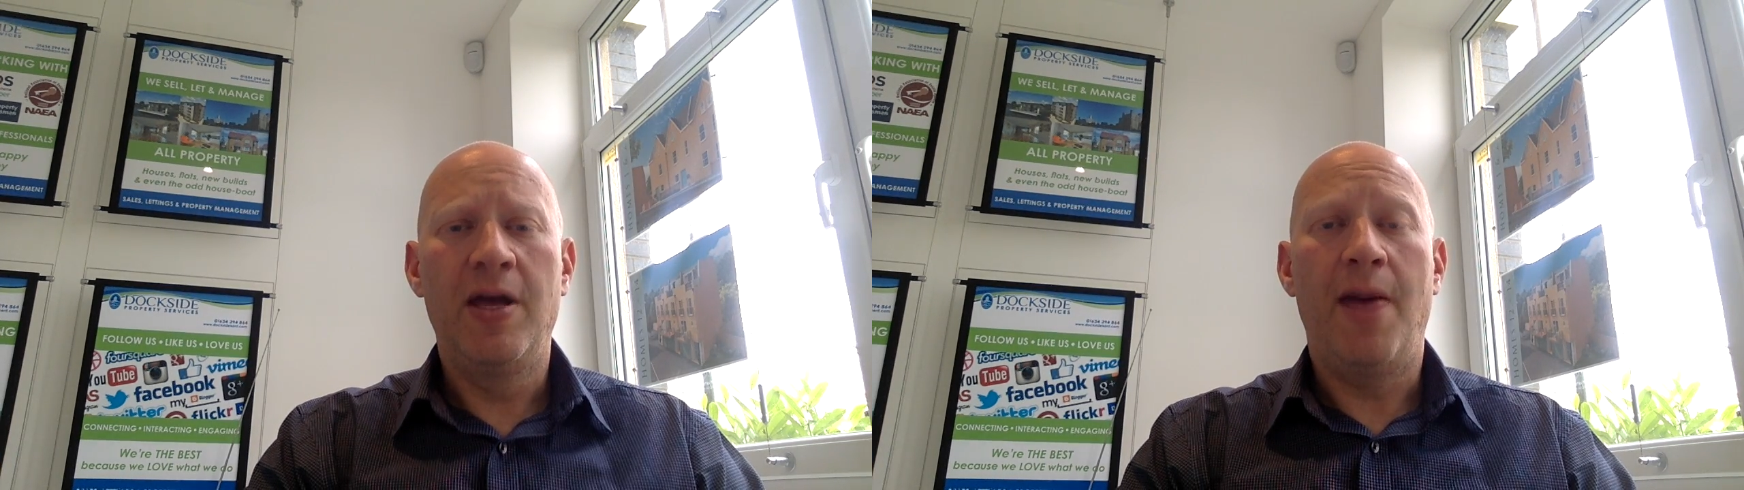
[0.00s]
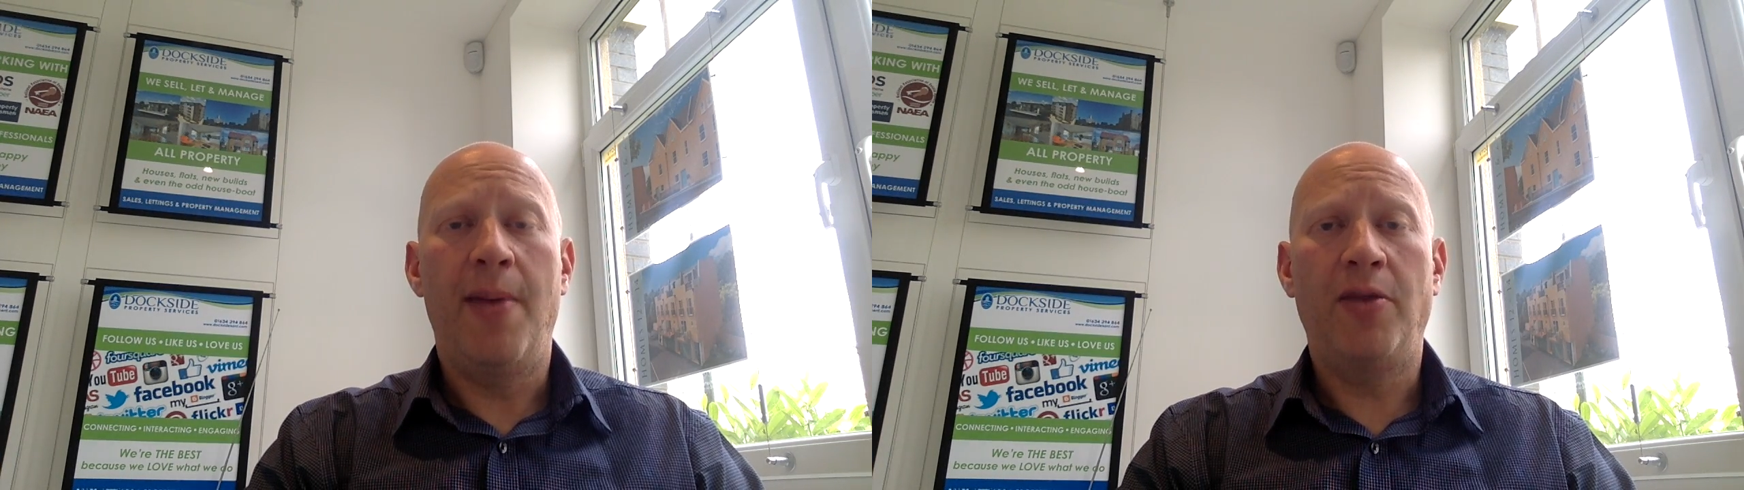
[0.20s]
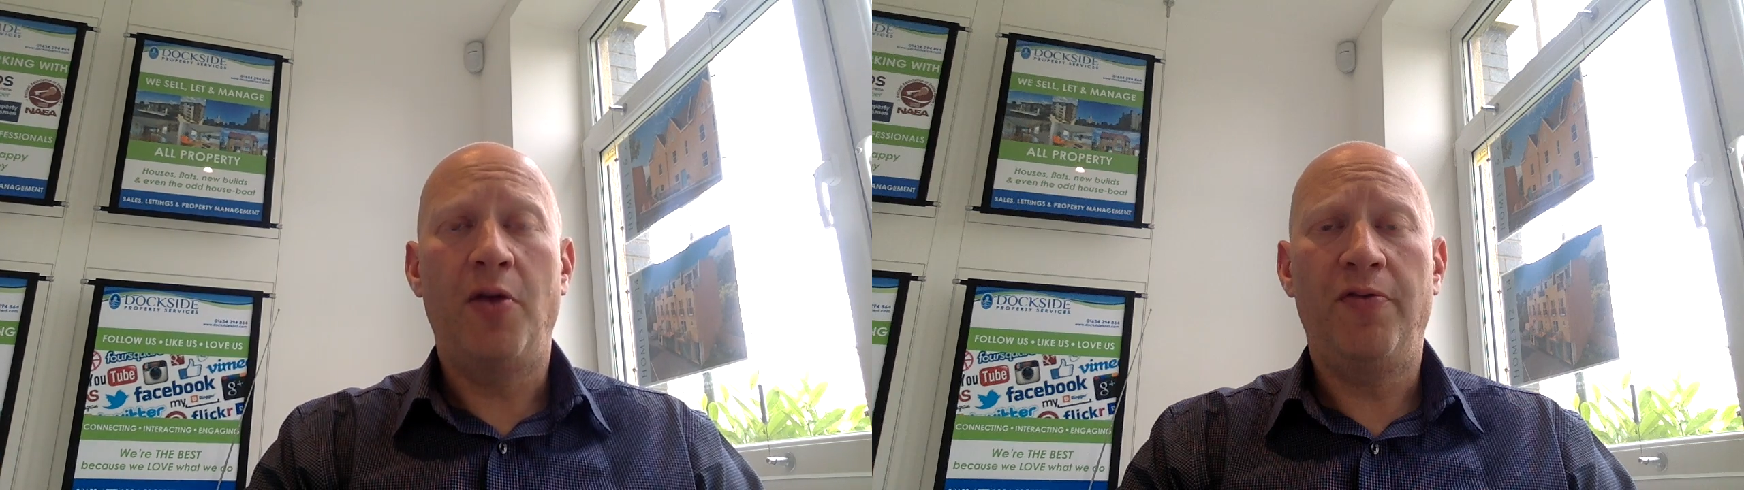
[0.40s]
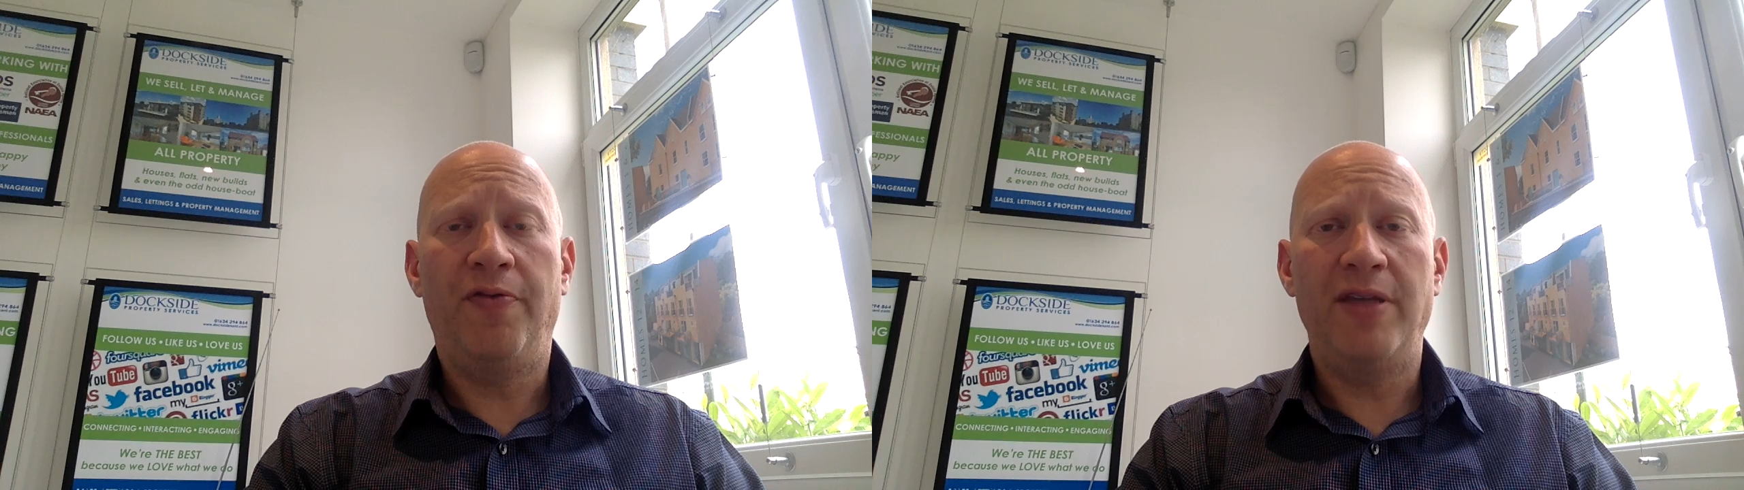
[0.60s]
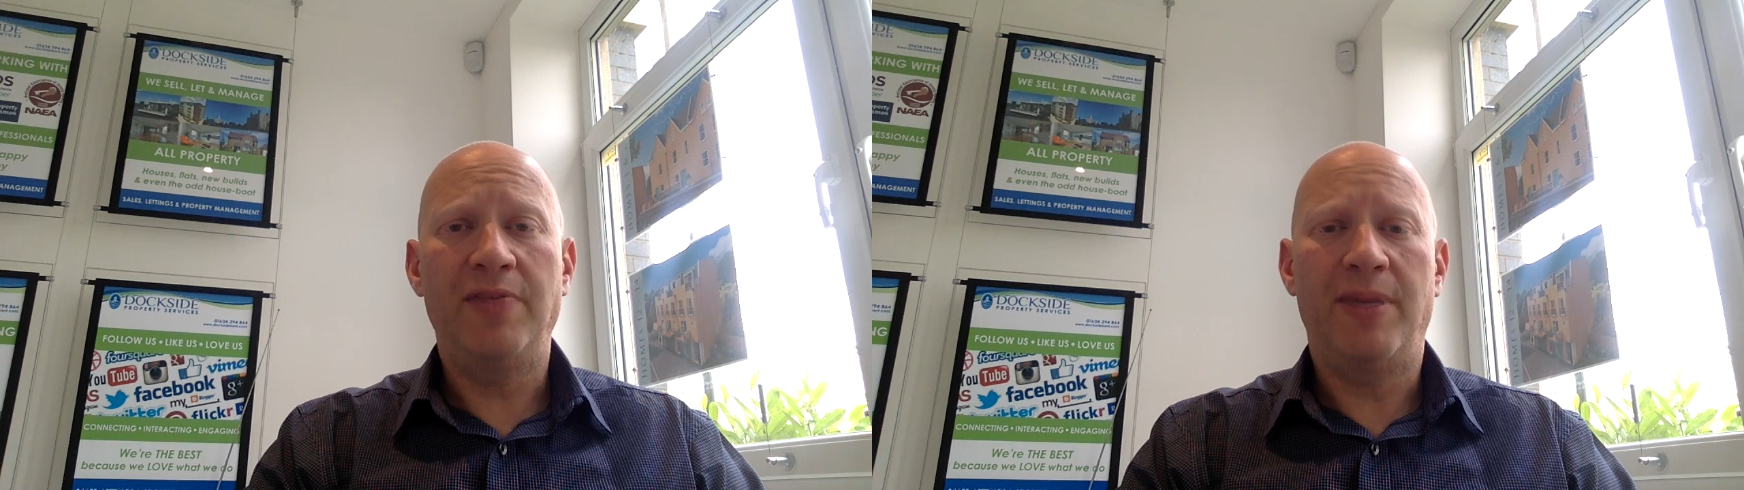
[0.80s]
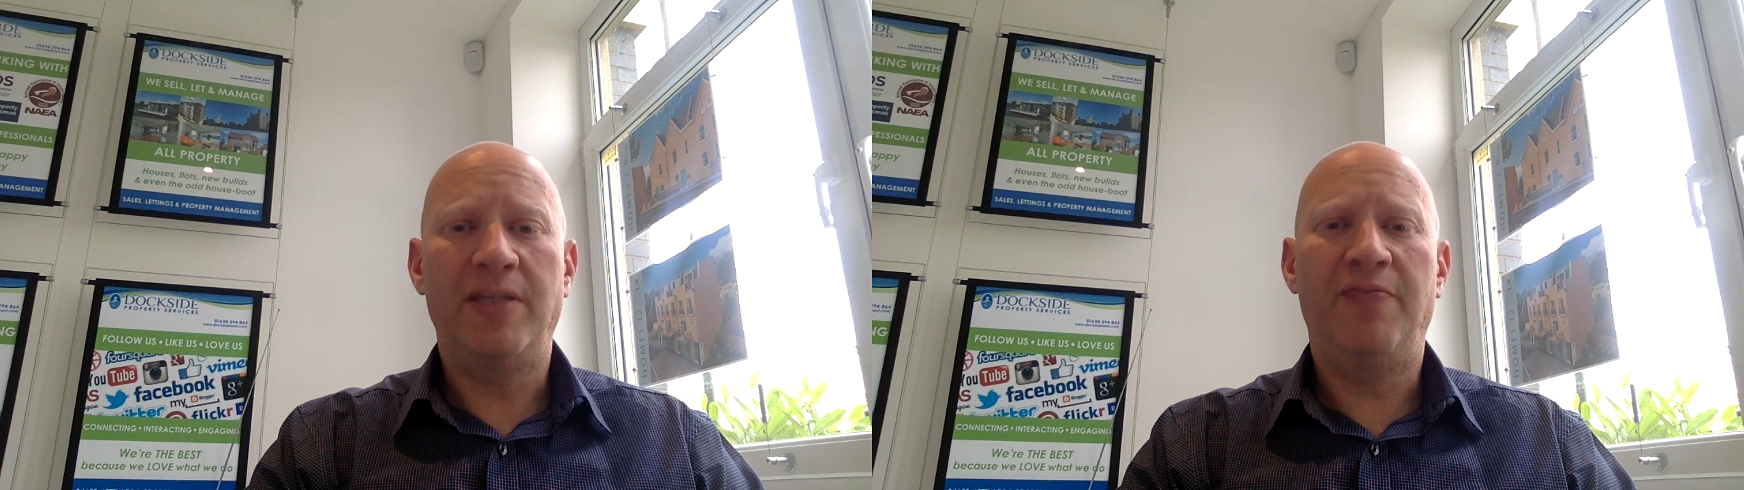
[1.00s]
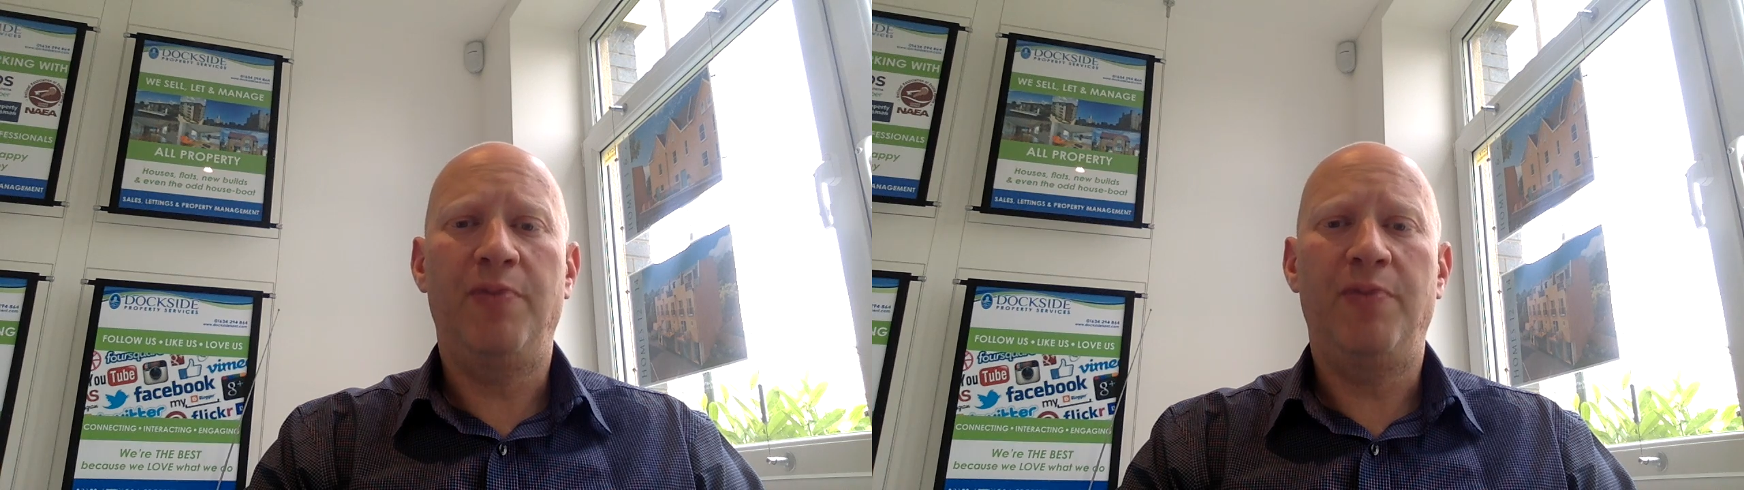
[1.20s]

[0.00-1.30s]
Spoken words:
and they don't face massive